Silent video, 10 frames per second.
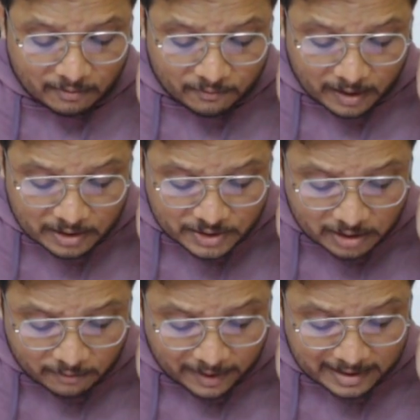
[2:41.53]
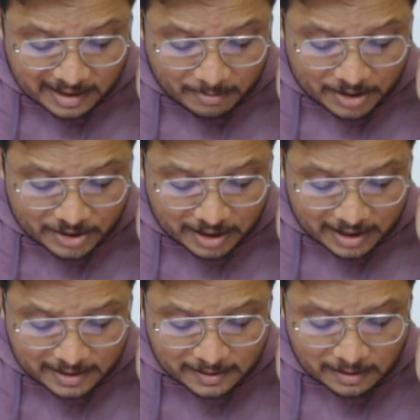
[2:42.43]
Function of estimation
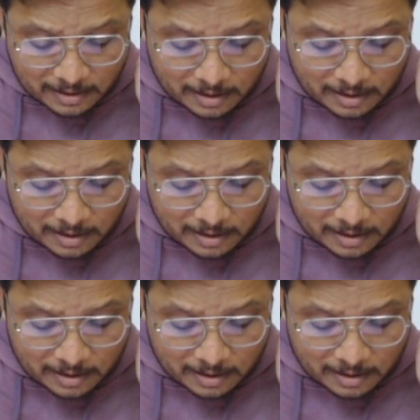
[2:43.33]
is